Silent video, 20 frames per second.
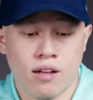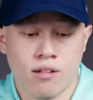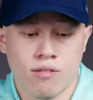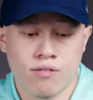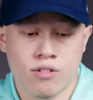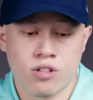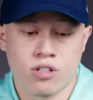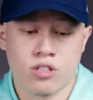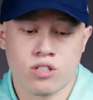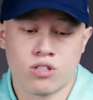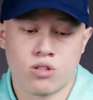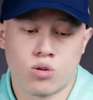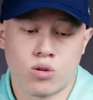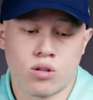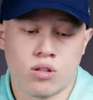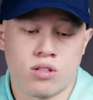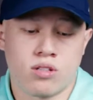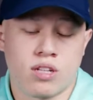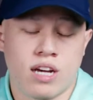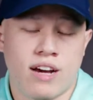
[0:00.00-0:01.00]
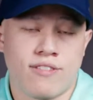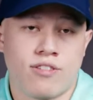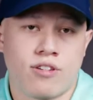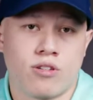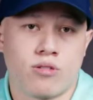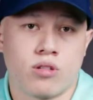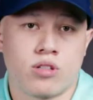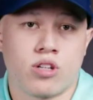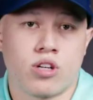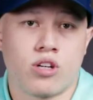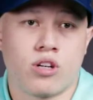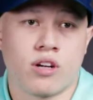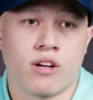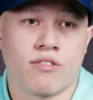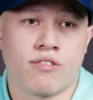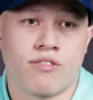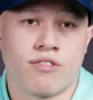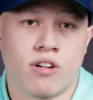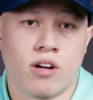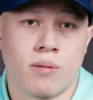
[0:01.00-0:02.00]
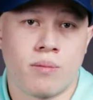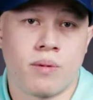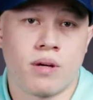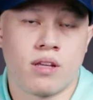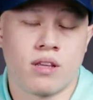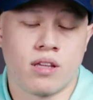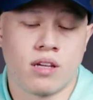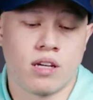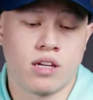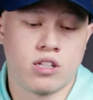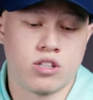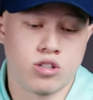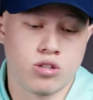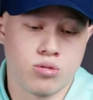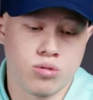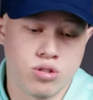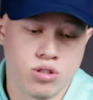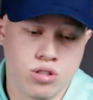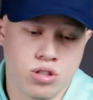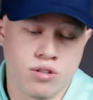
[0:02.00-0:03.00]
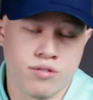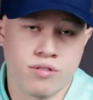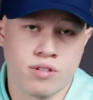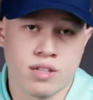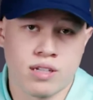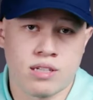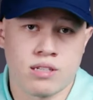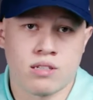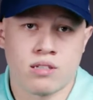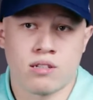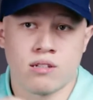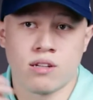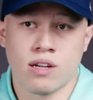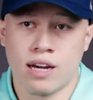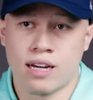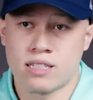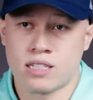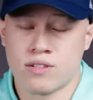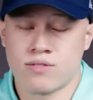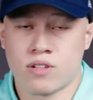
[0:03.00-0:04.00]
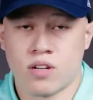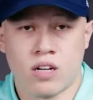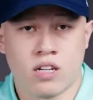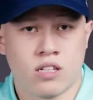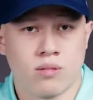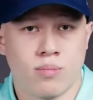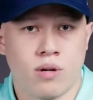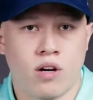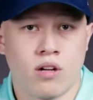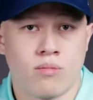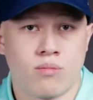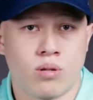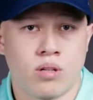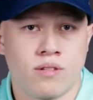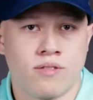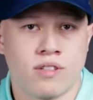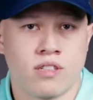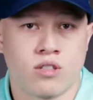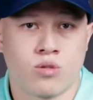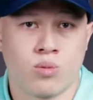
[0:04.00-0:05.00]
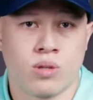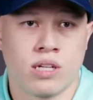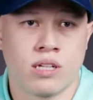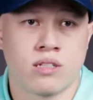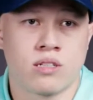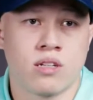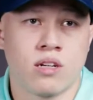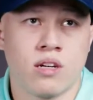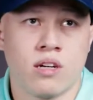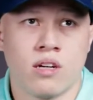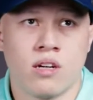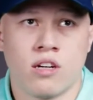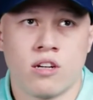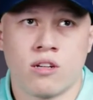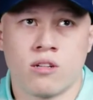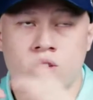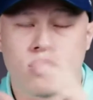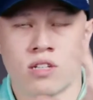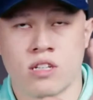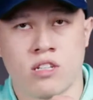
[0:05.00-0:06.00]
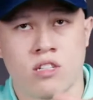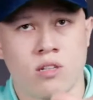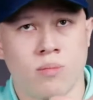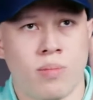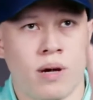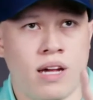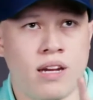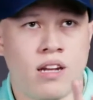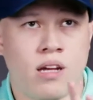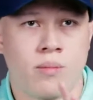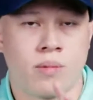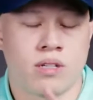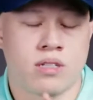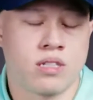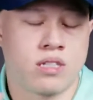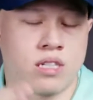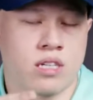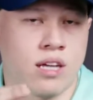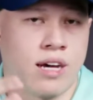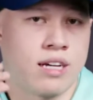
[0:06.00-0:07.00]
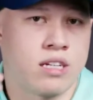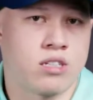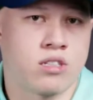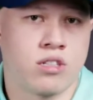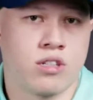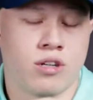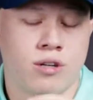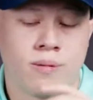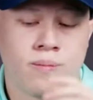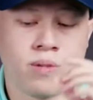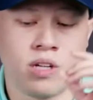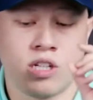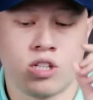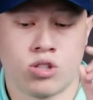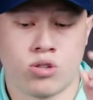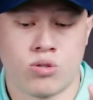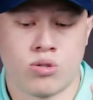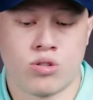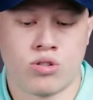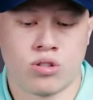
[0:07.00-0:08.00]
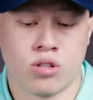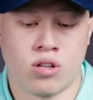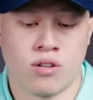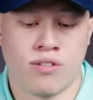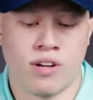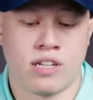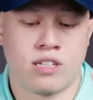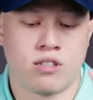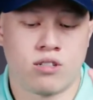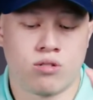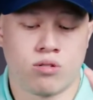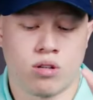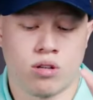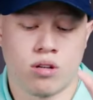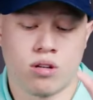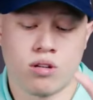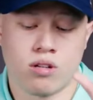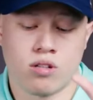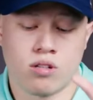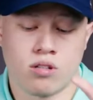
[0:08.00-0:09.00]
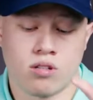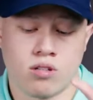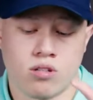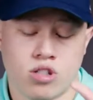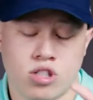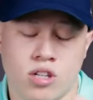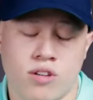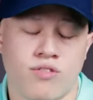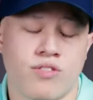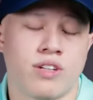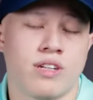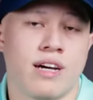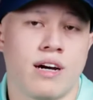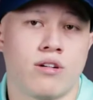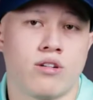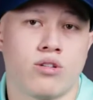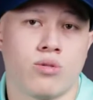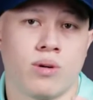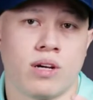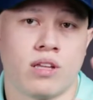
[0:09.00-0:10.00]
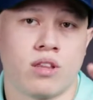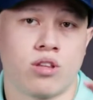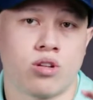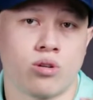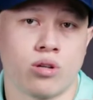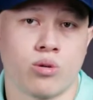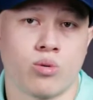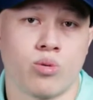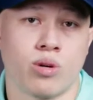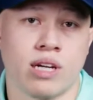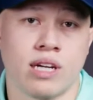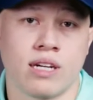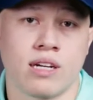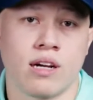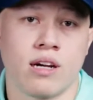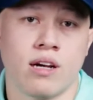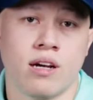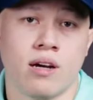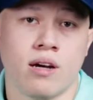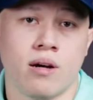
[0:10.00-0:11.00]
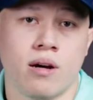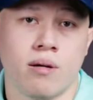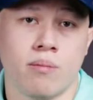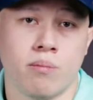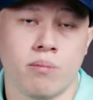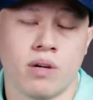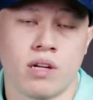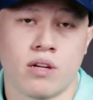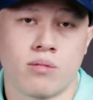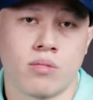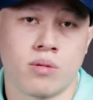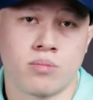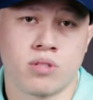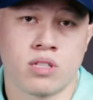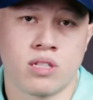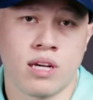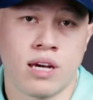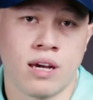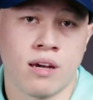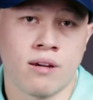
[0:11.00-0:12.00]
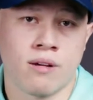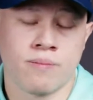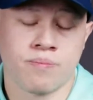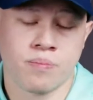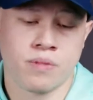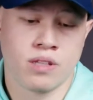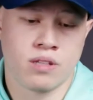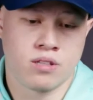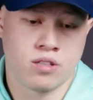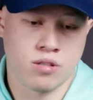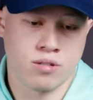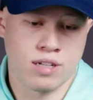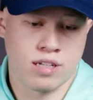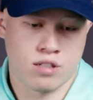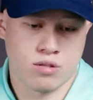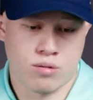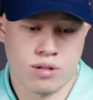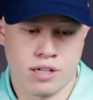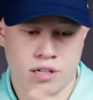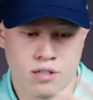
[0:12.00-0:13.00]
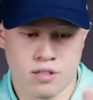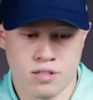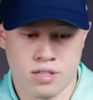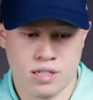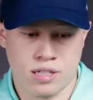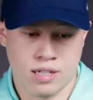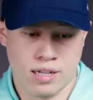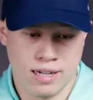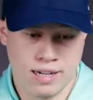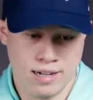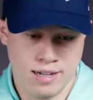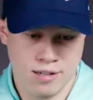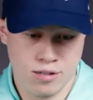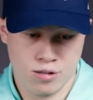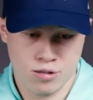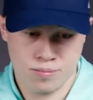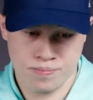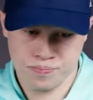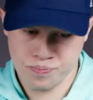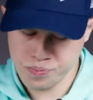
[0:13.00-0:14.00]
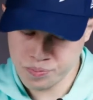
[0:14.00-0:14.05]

versus New Orleans after returning from the injured reserve list. As I've talked about in previous weeks, since the pandemic, since last year, injured reserve has shifted down to a 3-week minimum stay. So that's why you're seeing guys